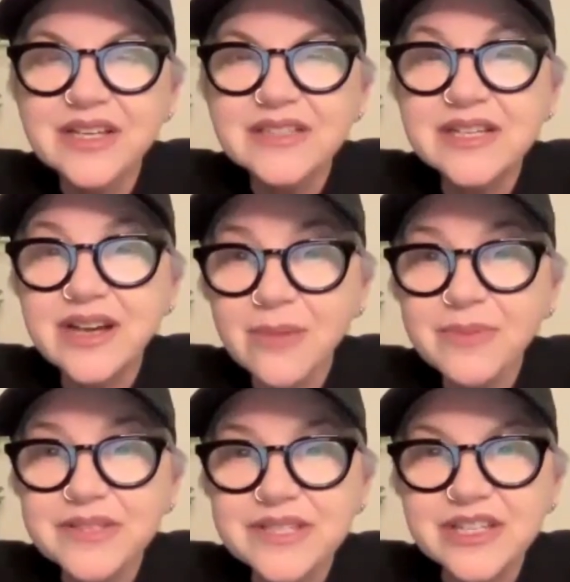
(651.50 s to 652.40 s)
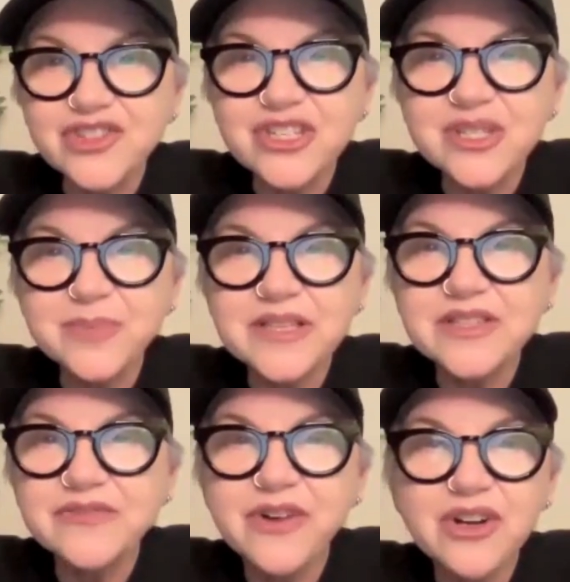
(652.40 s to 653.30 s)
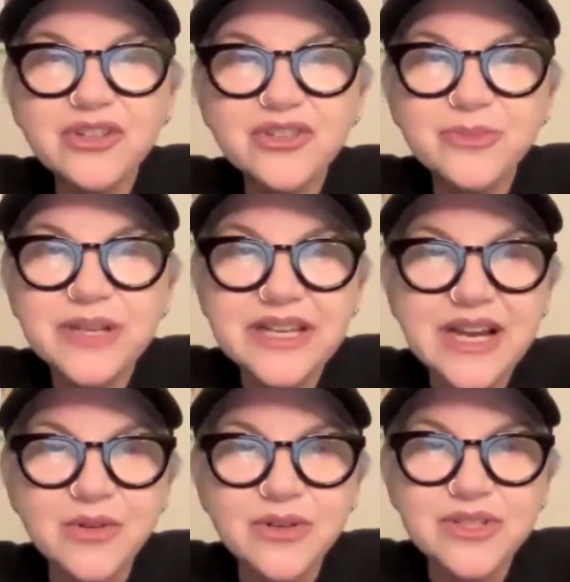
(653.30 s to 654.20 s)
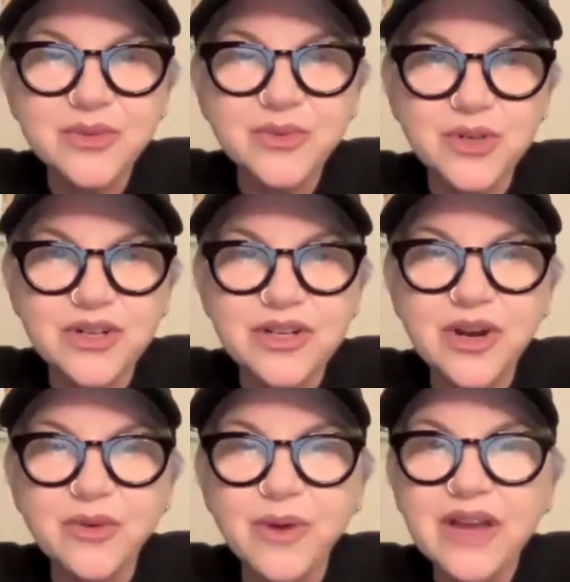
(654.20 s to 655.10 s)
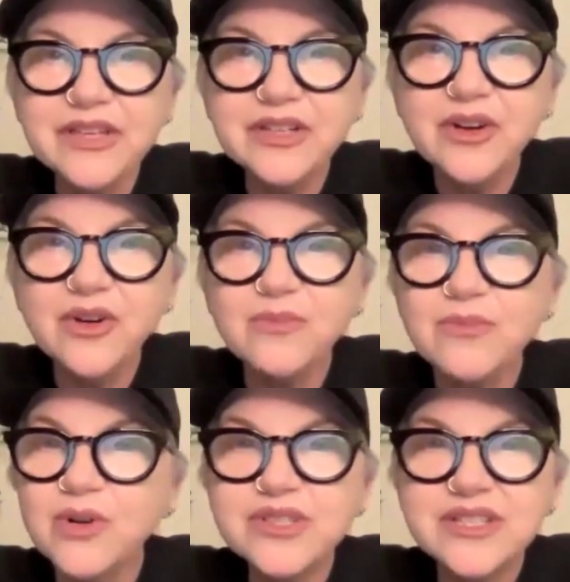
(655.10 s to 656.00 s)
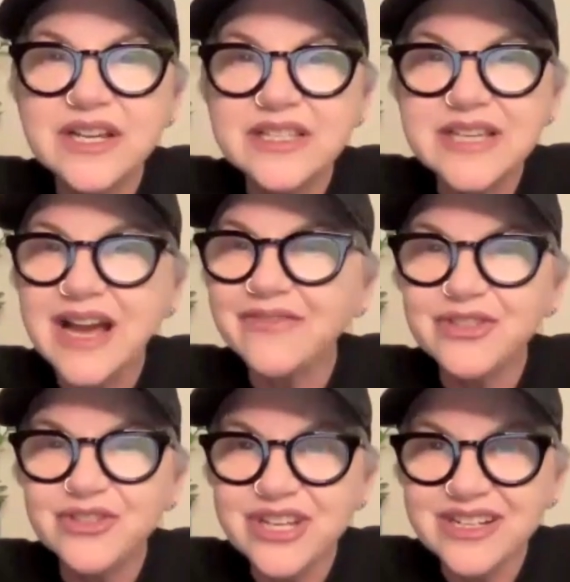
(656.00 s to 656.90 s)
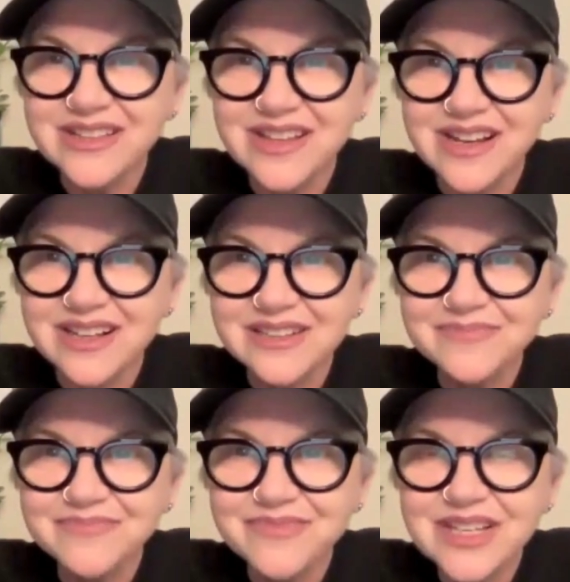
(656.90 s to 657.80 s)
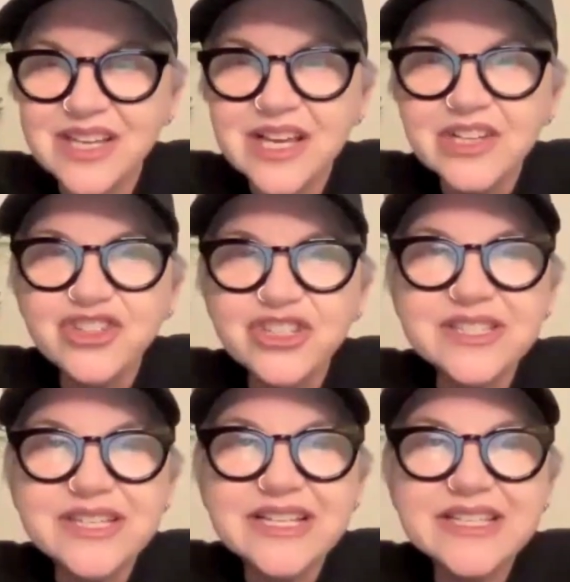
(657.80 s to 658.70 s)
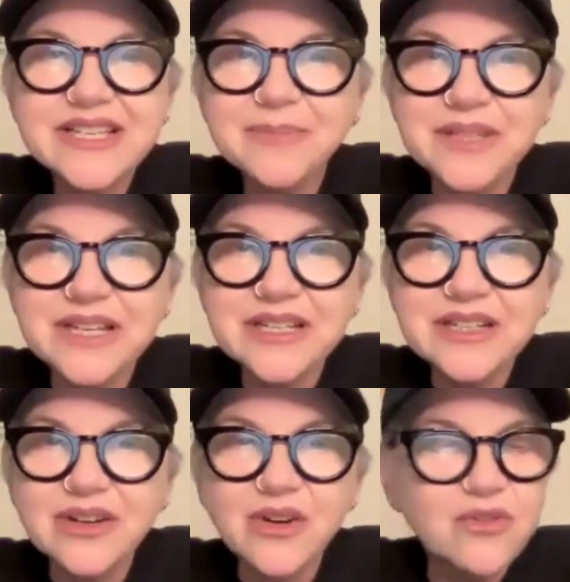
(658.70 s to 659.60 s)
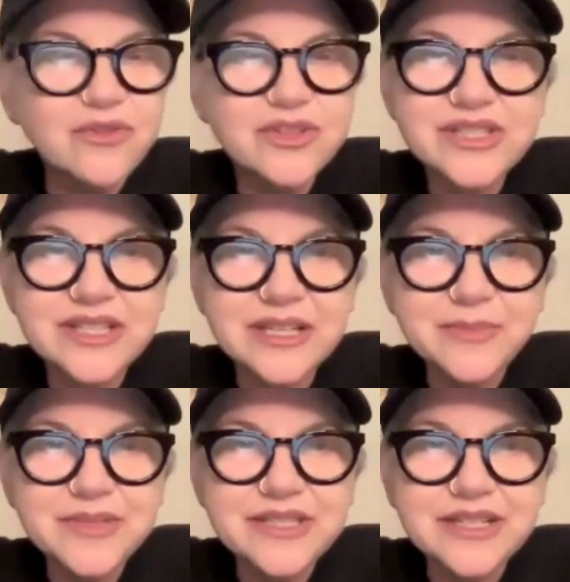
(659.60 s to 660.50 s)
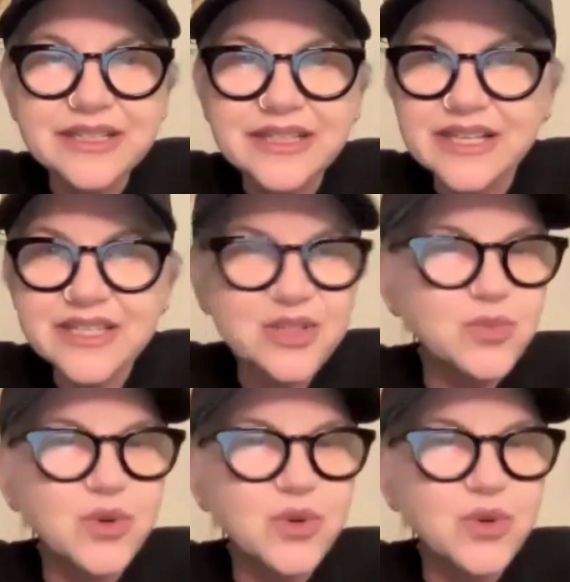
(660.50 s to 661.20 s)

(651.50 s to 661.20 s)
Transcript: To compensate, she spends far too many hours at work, arriving home most nights after 10 o'clock. She stays up late, oversleeps, gets to